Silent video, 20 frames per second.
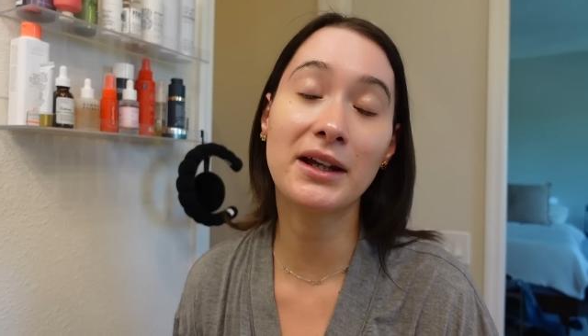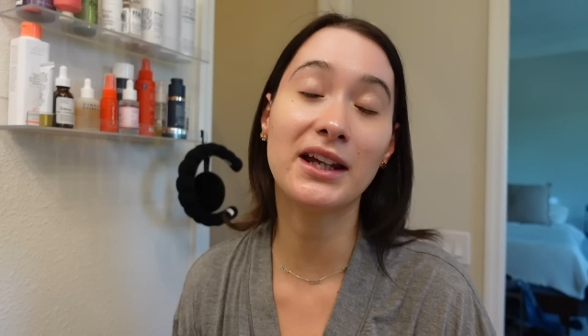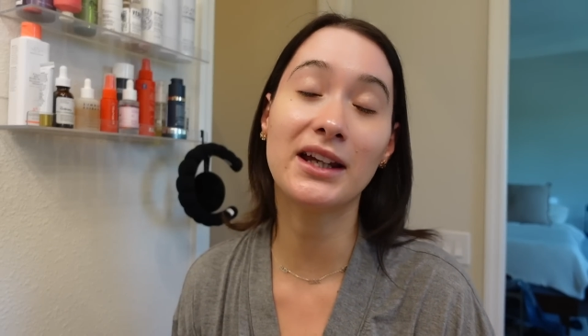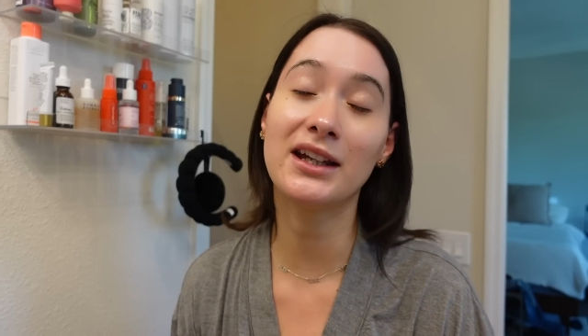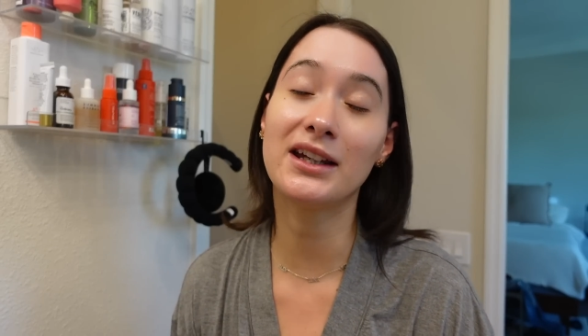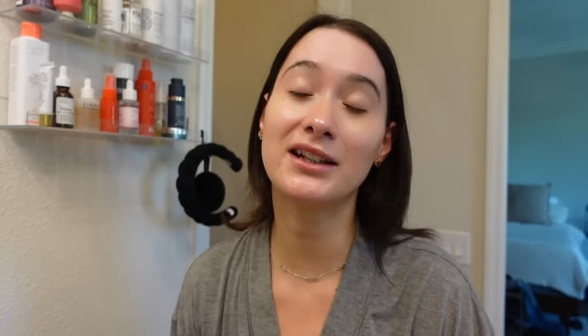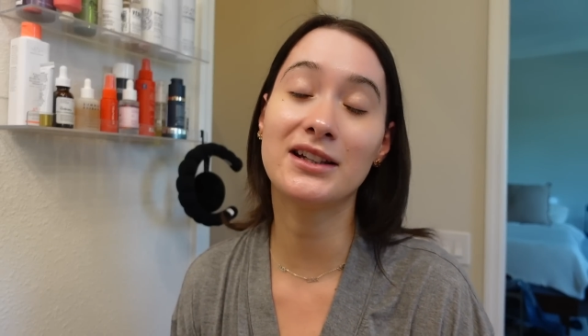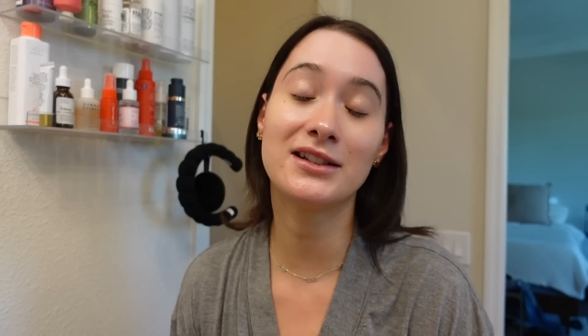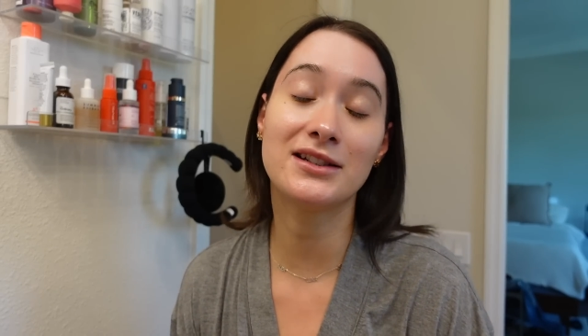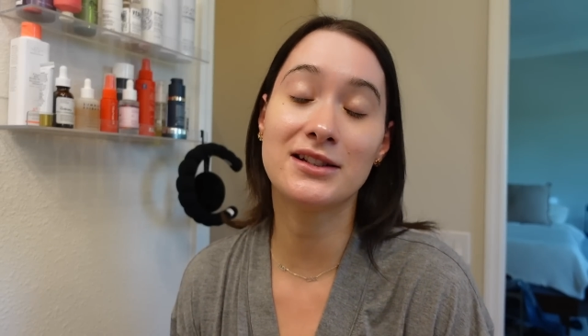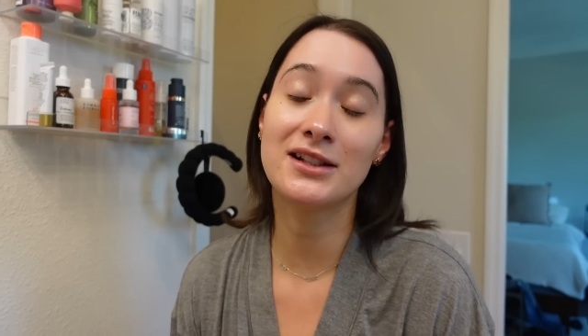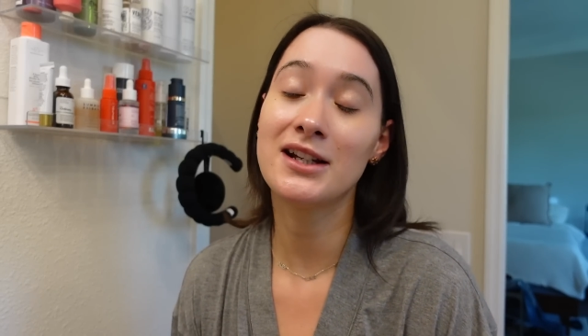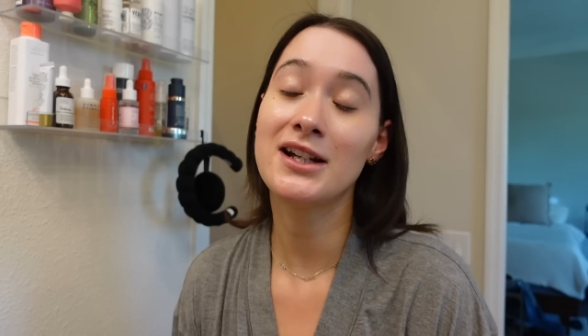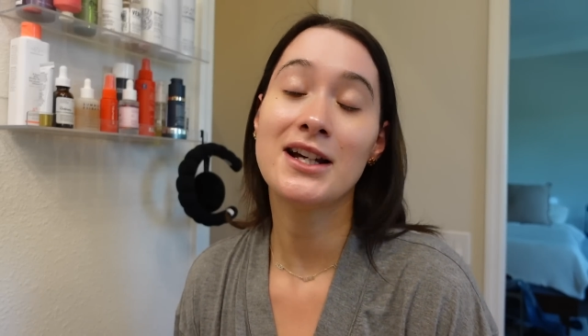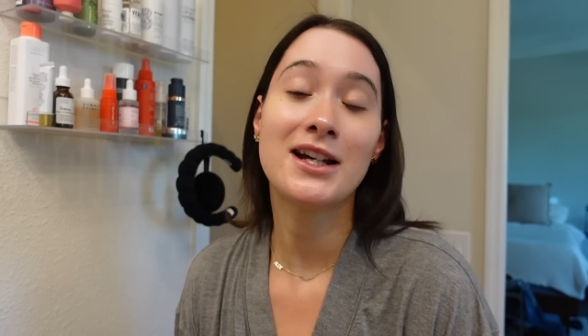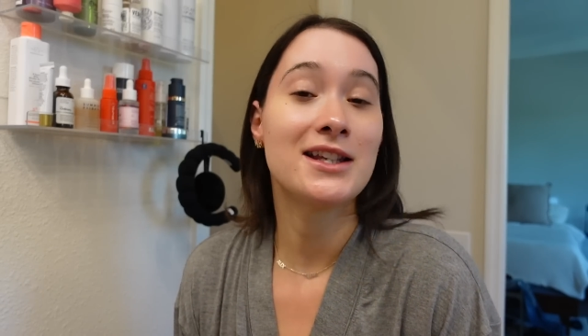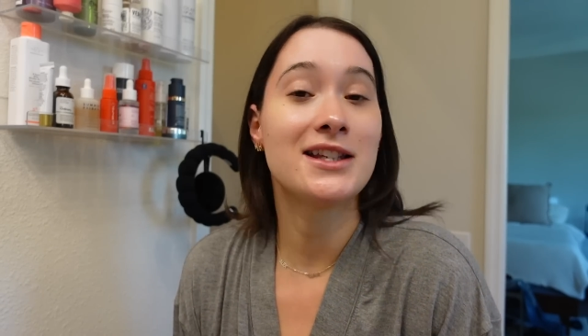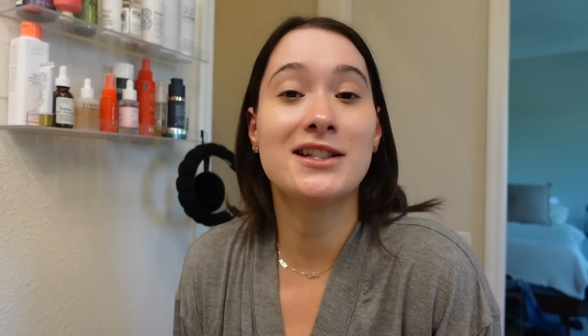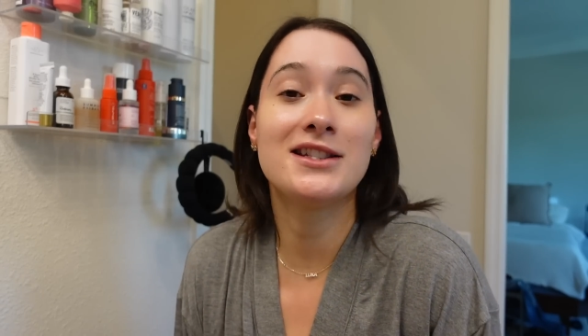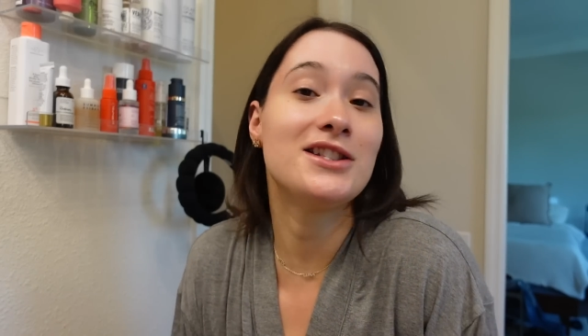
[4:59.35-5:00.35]
and
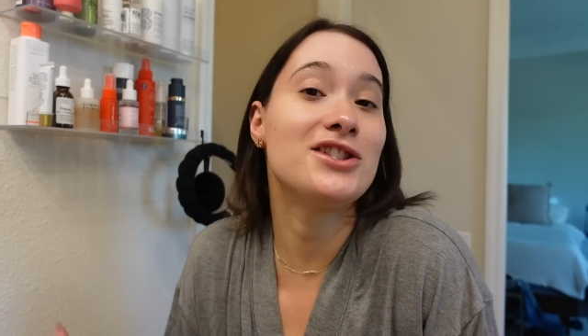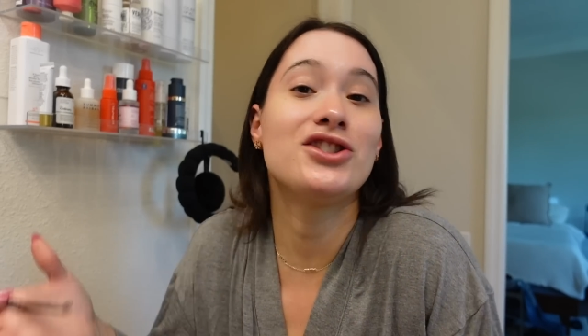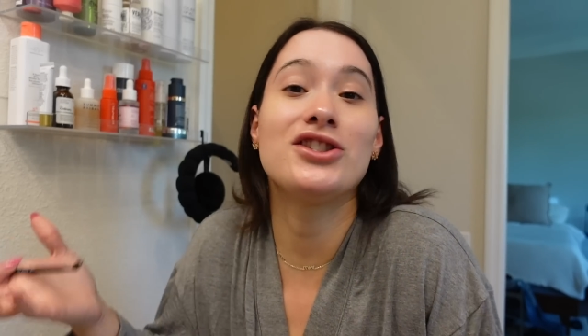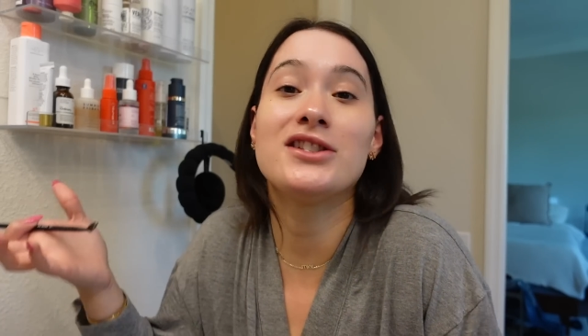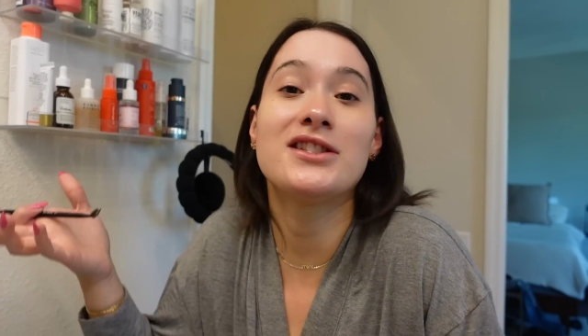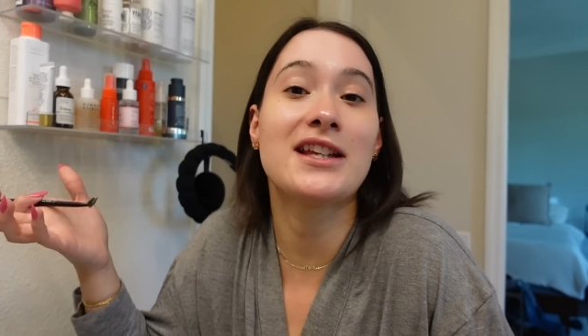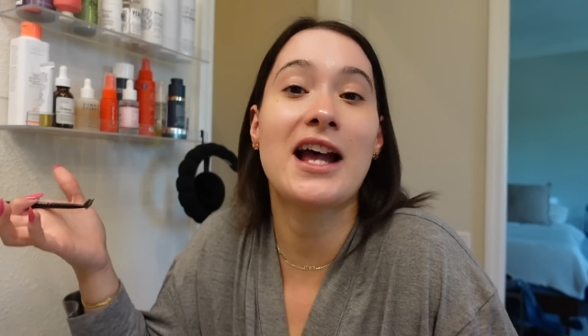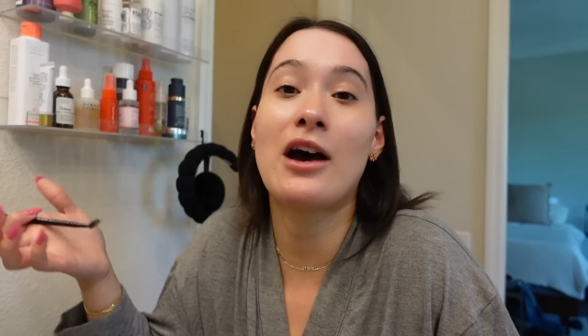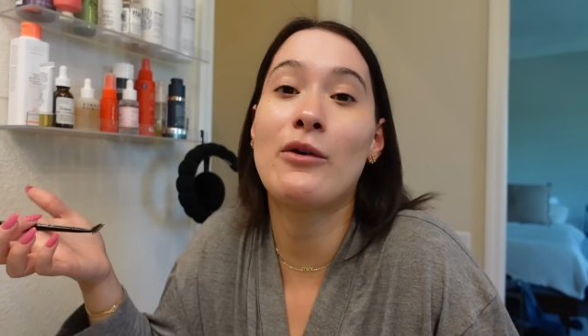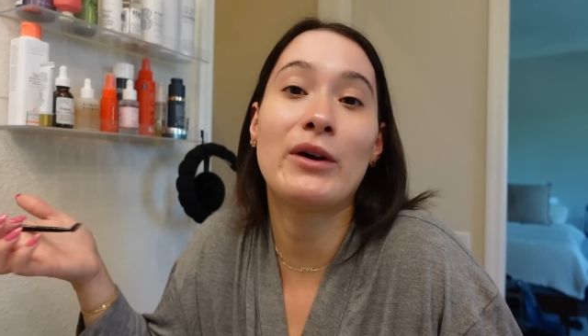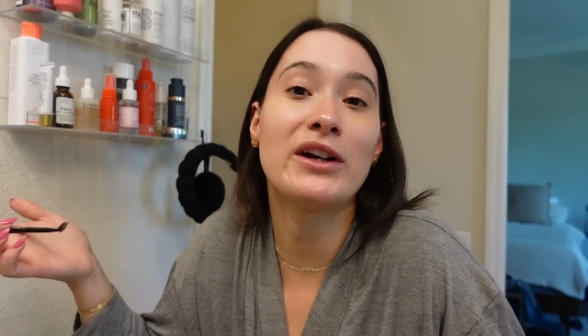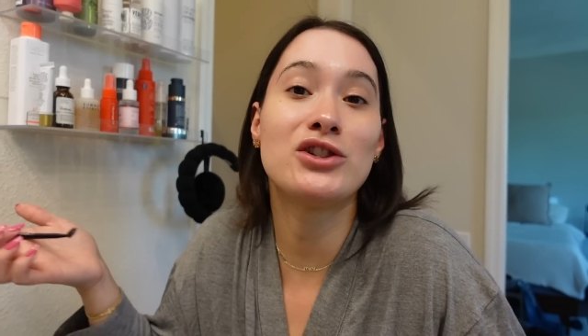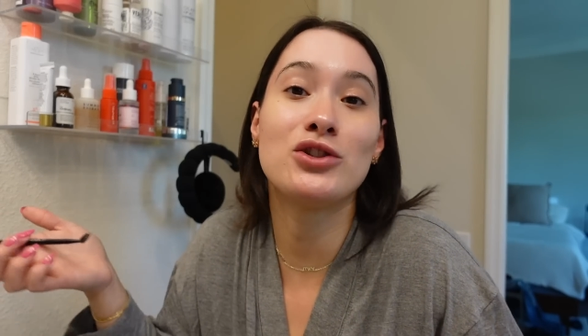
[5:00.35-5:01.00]
this is just how I